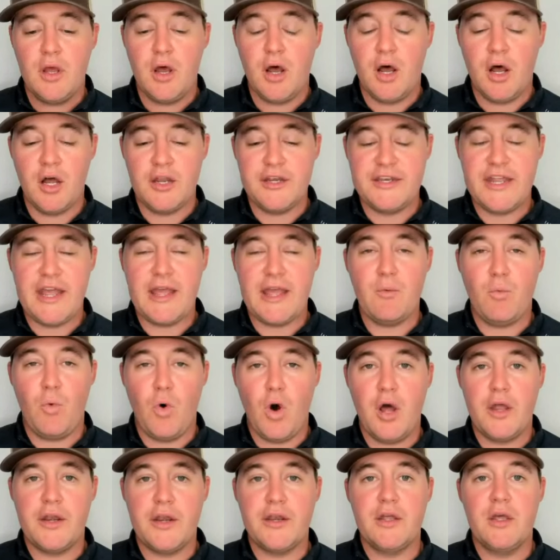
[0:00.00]
on day
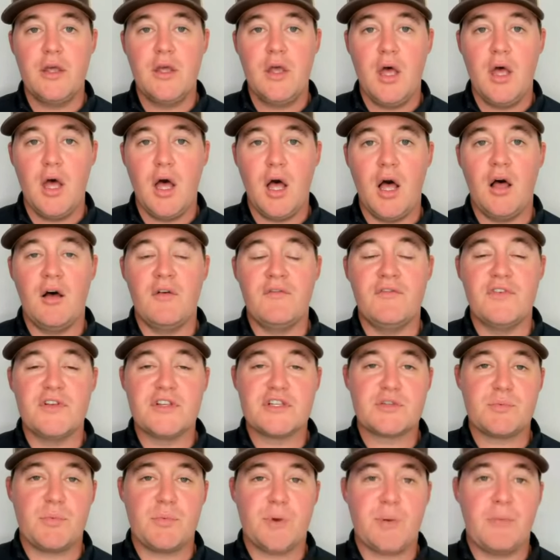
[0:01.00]
one of
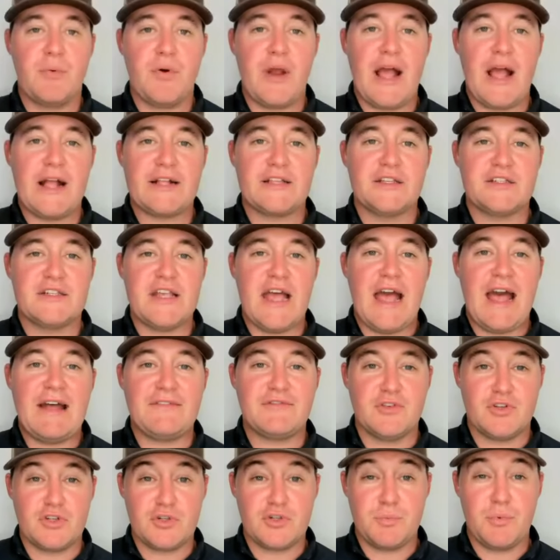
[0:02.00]
spring practice
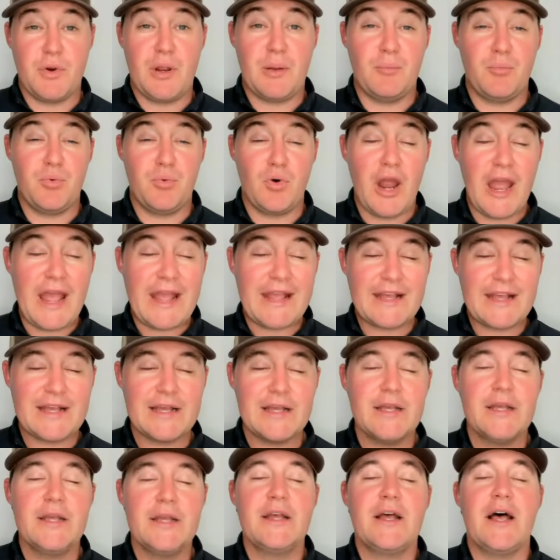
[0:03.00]
after spring break.
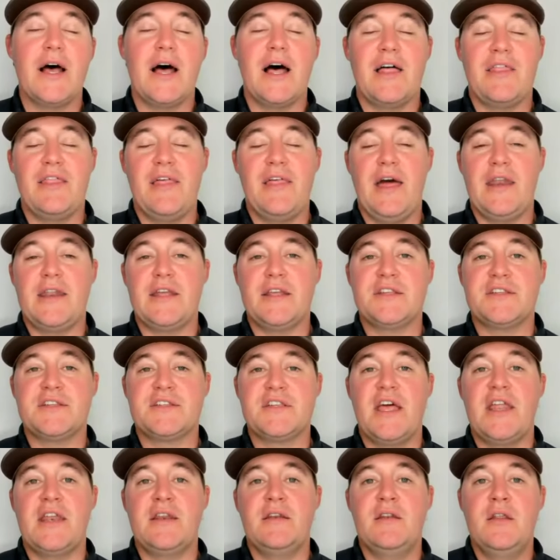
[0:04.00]
Uh, that is,
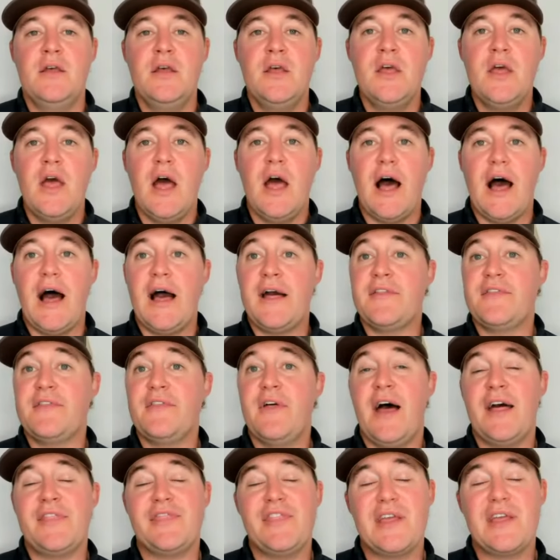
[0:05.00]
and I
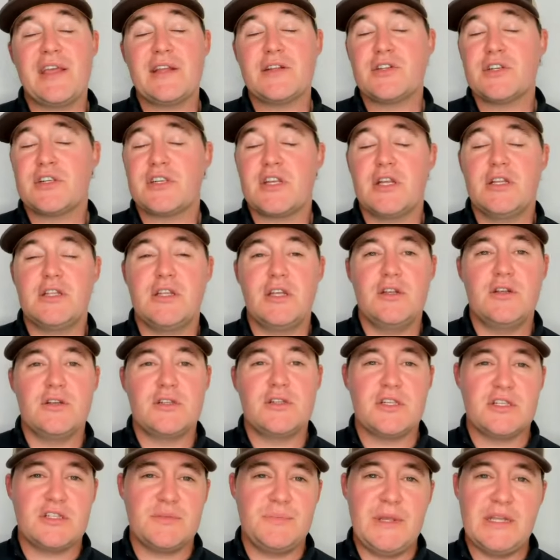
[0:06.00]
I think it just
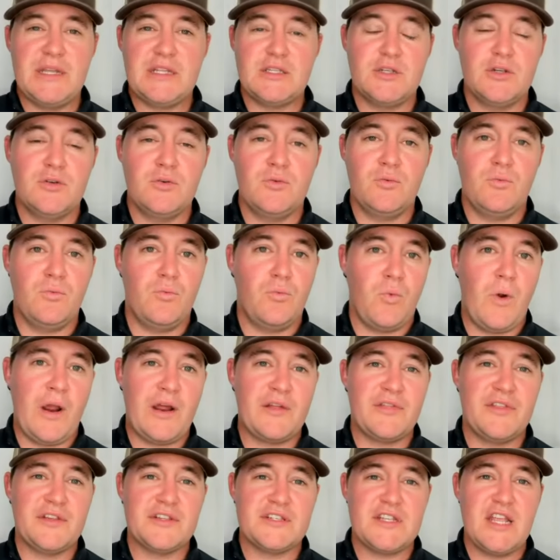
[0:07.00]
continues to speak to
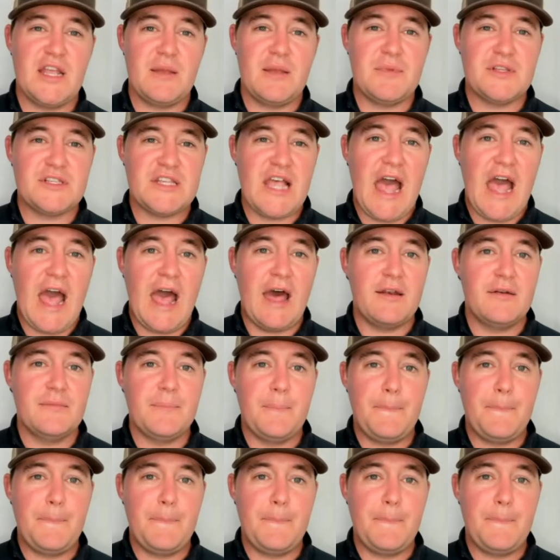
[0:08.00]
where this team is at.